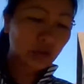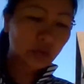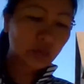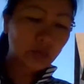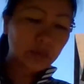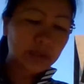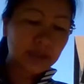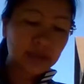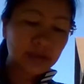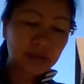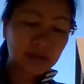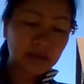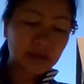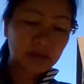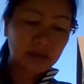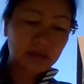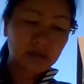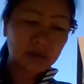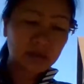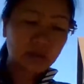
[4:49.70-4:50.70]

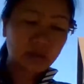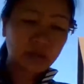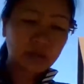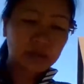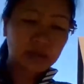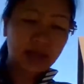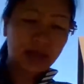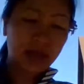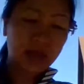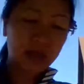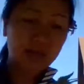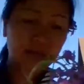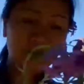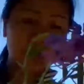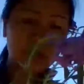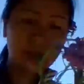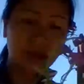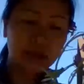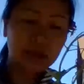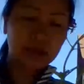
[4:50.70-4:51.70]

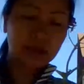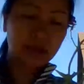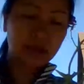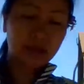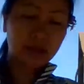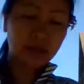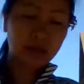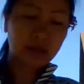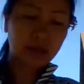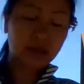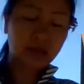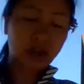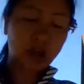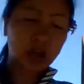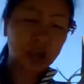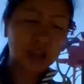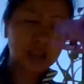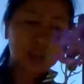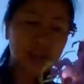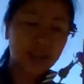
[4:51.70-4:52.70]
greenhouse and
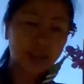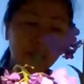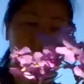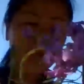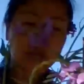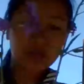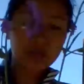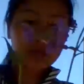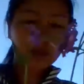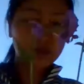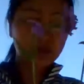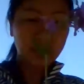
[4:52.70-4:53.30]
garden center.